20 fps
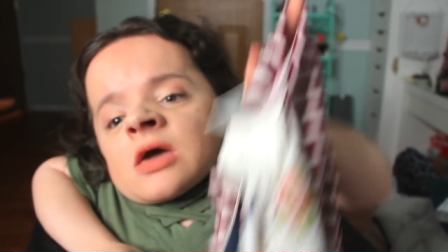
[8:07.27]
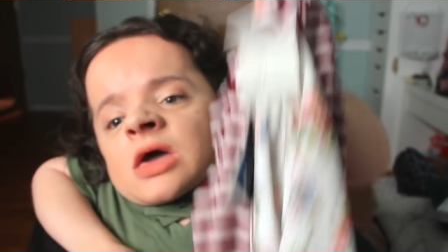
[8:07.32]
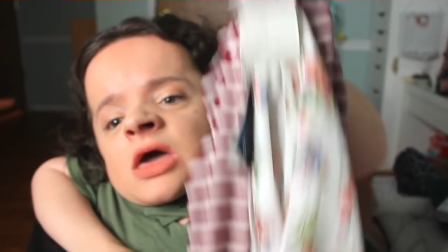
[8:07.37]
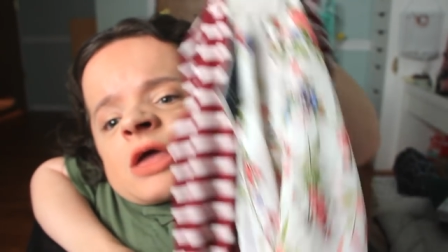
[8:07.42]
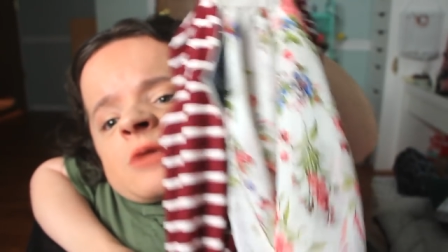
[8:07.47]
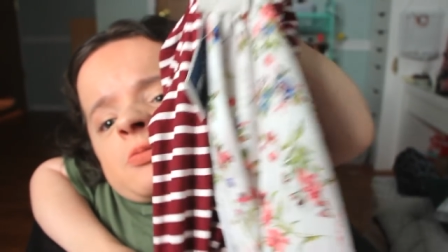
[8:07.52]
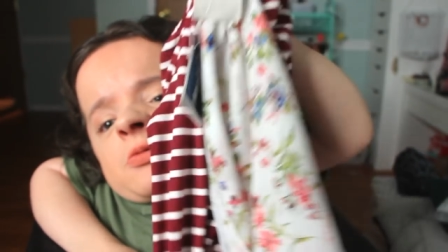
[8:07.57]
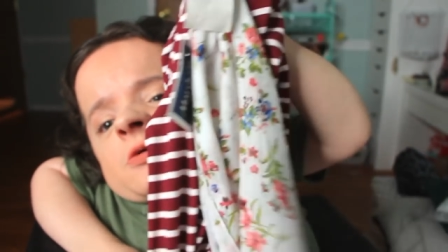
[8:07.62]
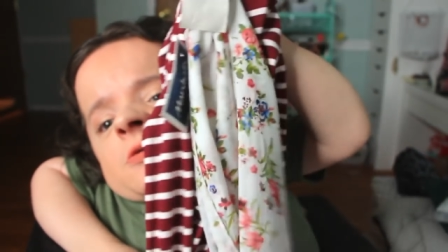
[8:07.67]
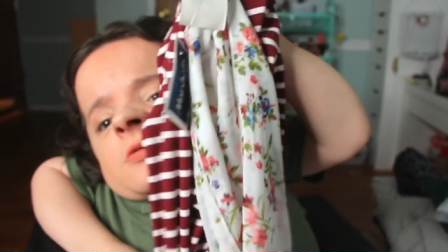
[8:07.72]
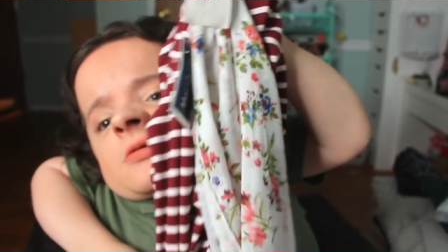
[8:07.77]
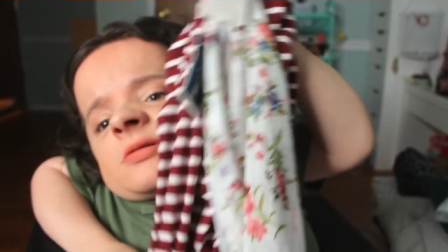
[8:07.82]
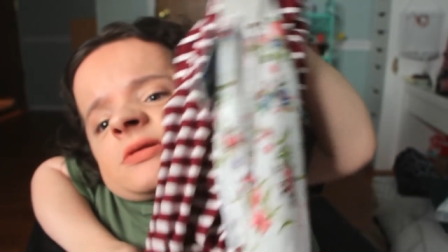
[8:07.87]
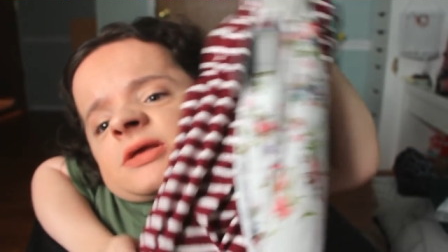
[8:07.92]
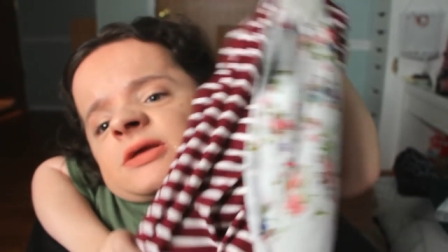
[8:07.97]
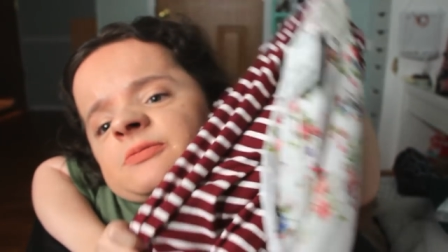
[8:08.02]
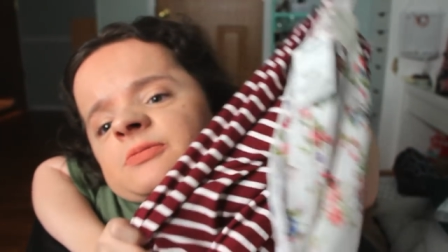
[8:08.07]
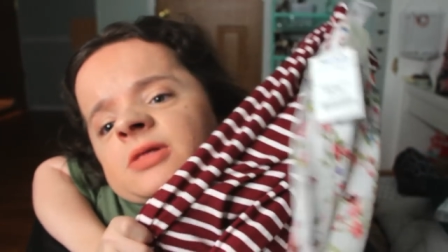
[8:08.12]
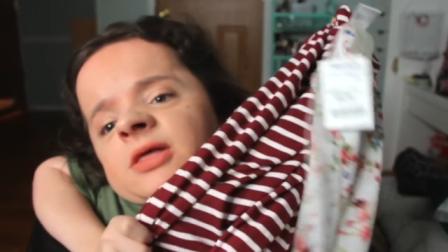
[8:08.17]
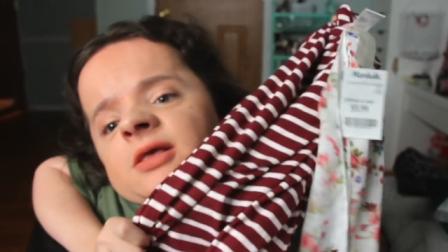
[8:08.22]
I
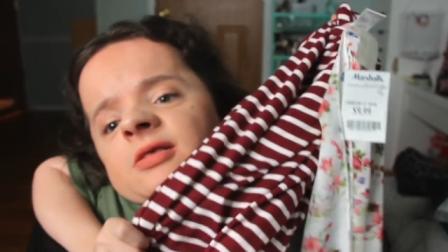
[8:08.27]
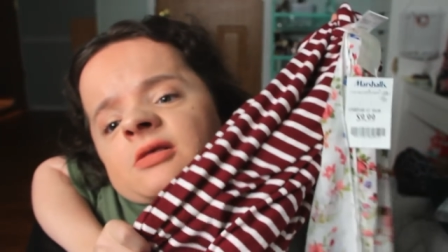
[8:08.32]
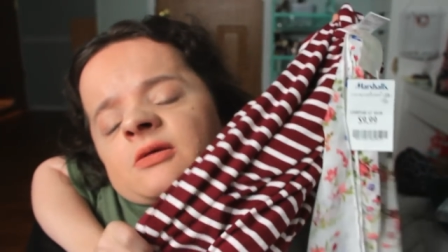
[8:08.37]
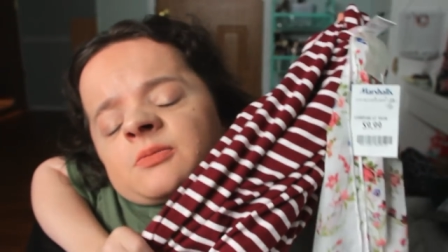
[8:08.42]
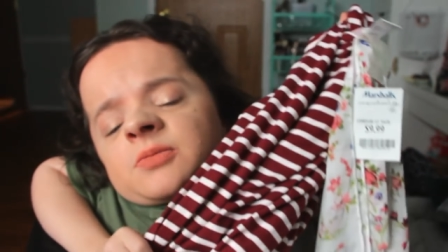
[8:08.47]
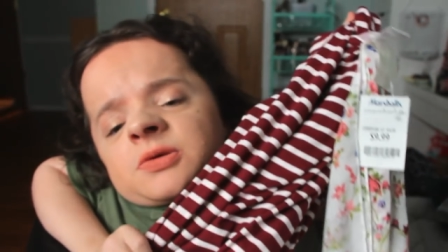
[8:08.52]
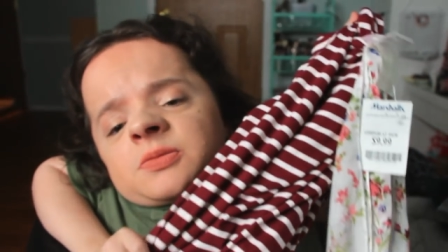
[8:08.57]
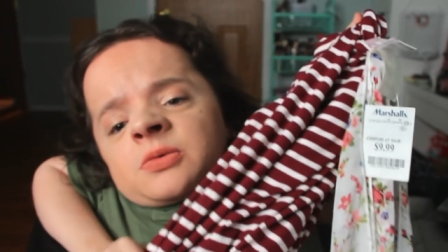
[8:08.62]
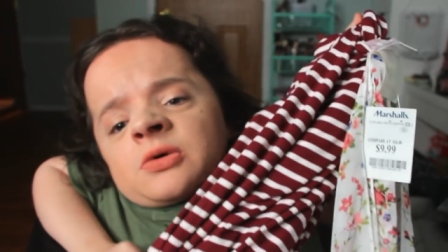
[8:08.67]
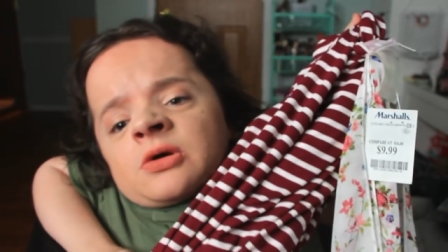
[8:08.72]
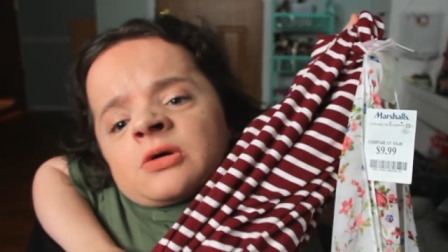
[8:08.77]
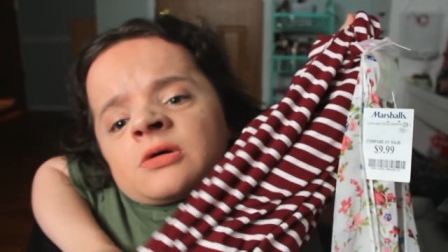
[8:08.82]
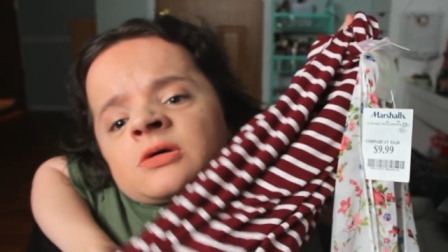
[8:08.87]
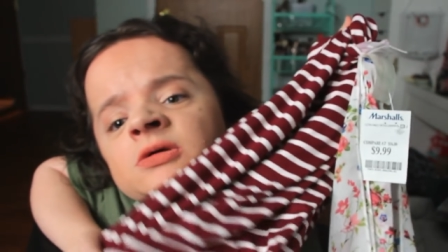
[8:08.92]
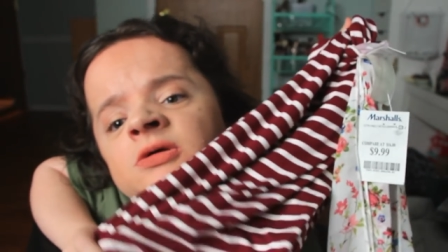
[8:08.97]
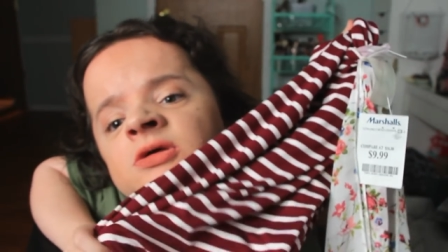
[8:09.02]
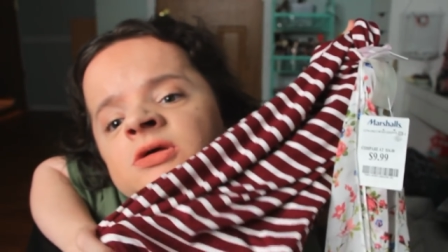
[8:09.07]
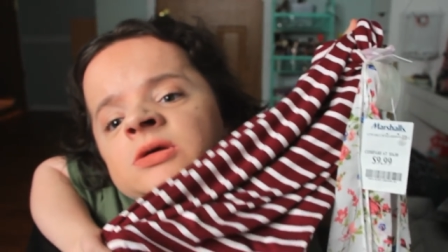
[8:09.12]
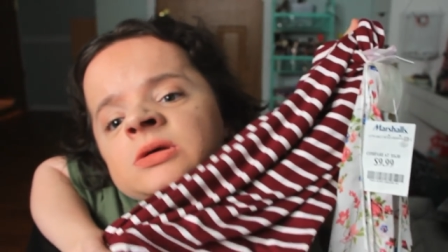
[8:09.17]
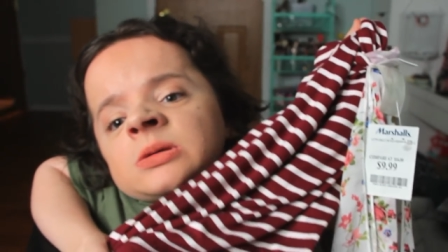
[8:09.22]
personally, like some people
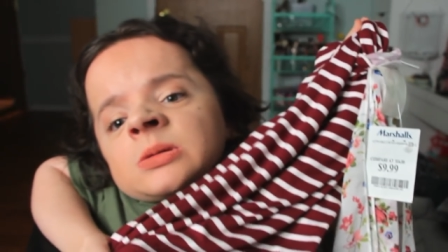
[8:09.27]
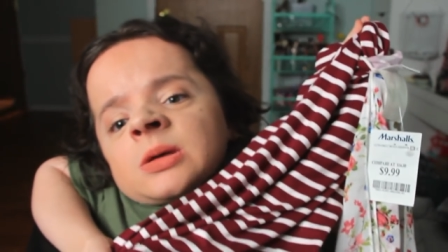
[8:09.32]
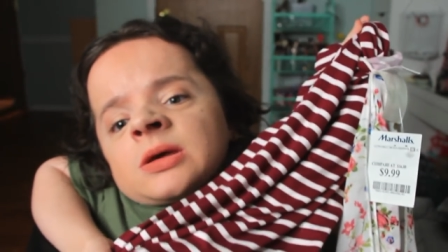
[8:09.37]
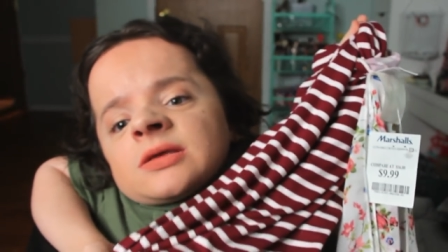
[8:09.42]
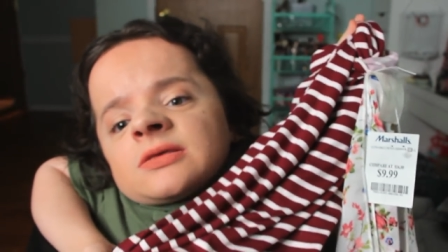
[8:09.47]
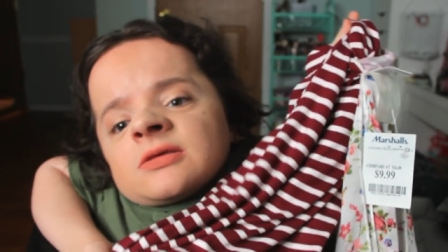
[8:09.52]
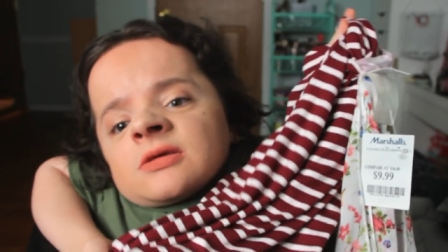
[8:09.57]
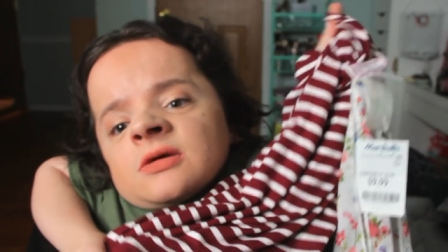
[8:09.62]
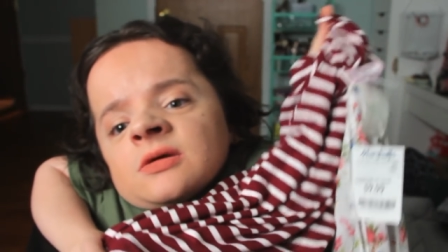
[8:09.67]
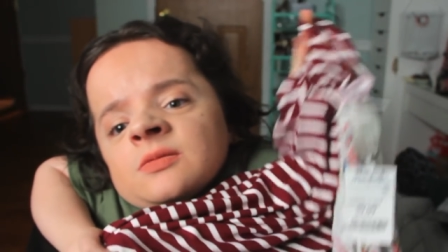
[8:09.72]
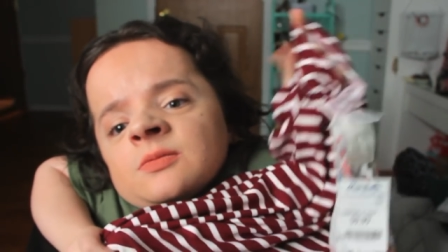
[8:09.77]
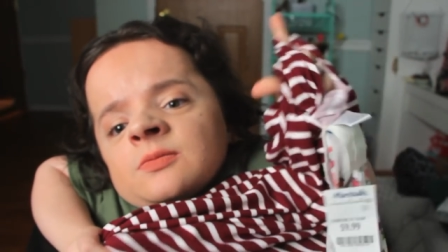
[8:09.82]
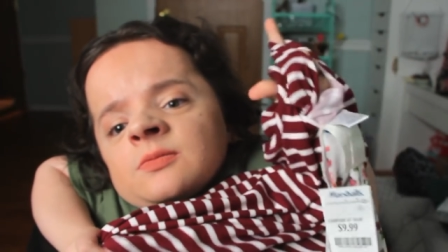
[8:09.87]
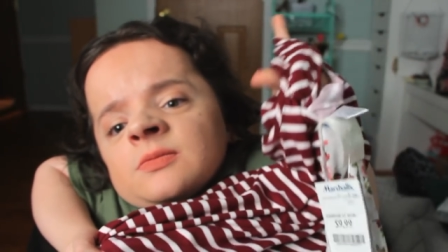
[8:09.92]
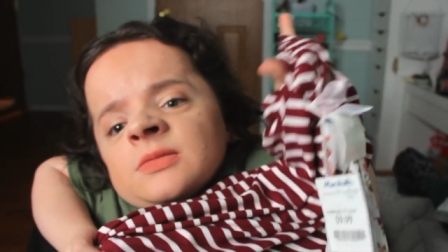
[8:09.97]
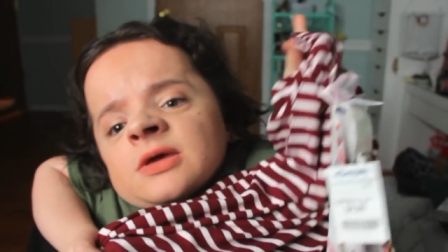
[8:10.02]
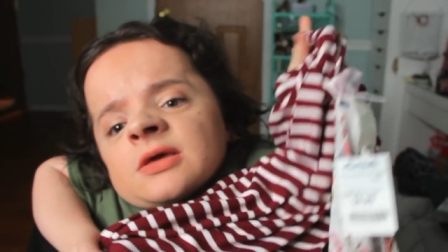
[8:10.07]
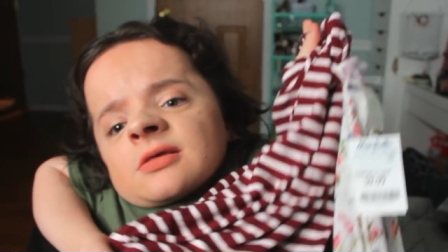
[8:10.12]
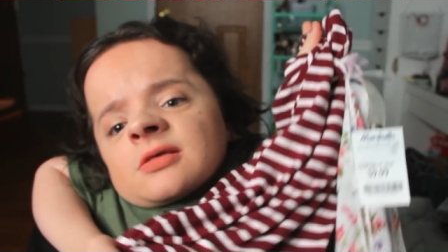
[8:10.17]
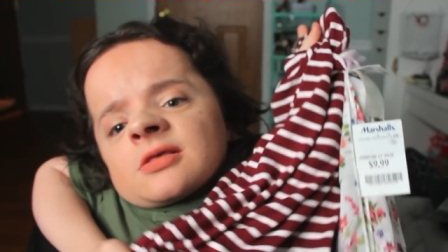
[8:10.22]
like
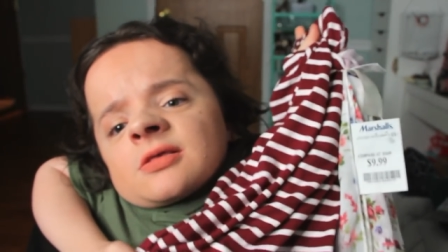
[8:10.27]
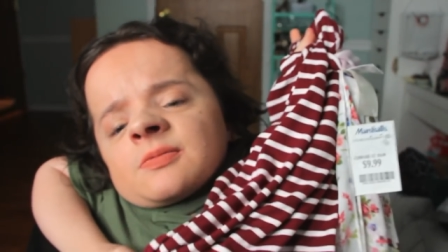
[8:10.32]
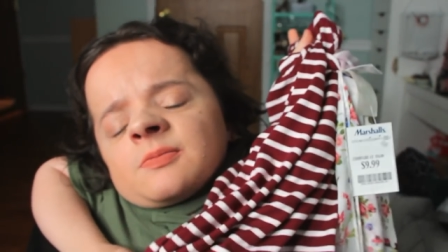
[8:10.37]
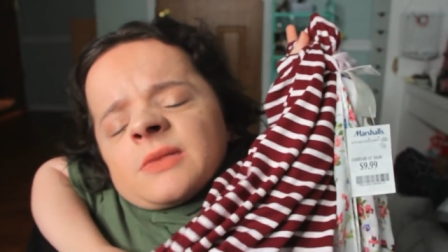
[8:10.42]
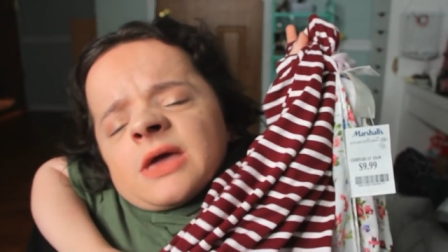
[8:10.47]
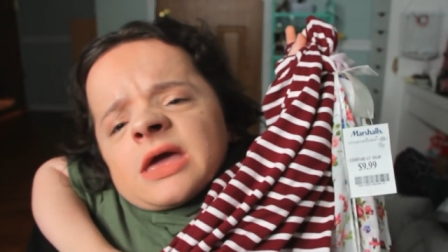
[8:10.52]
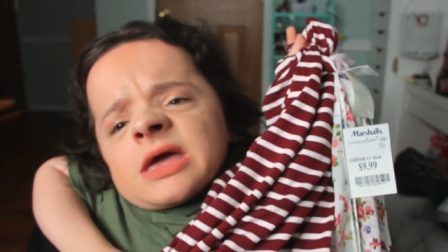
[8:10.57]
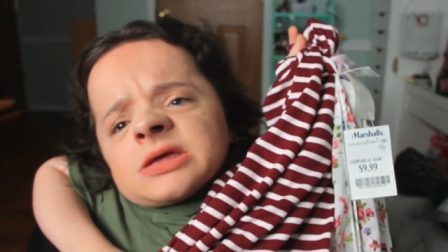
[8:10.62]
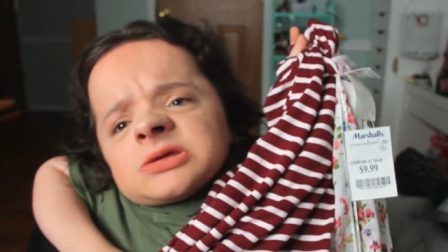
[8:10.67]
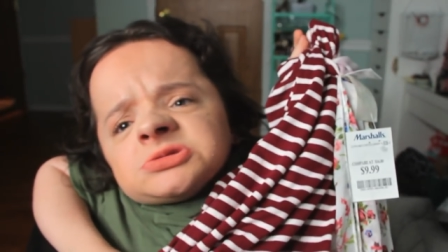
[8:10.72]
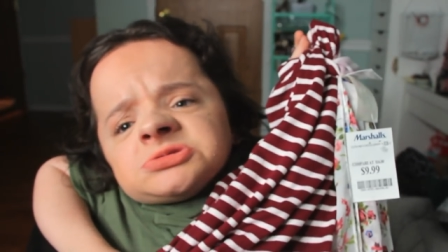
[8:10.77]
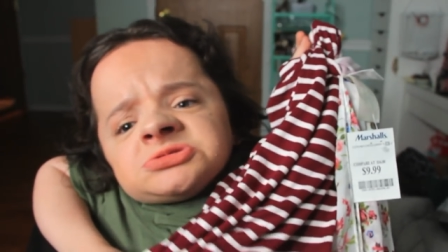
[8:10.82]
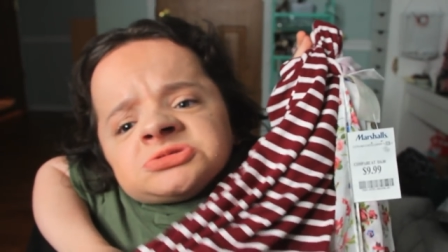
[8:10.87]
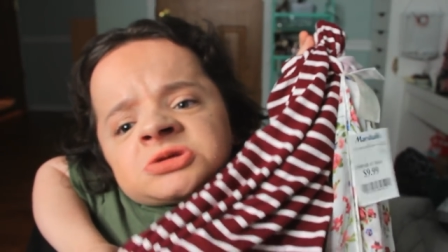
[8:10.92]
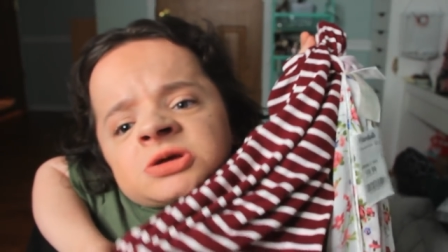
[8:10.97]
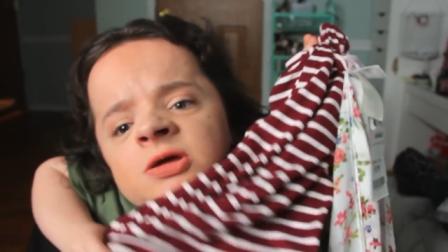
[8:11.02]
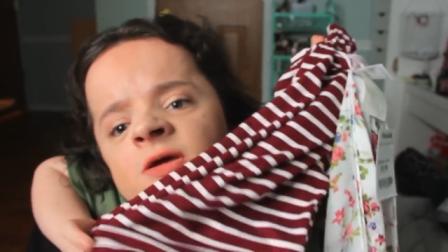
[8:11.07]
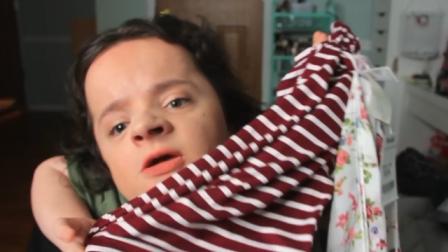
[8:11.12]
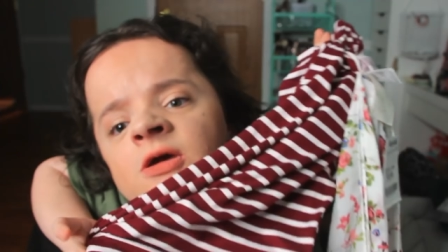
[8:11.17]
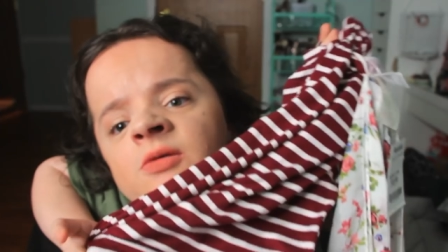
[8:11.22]
to mix match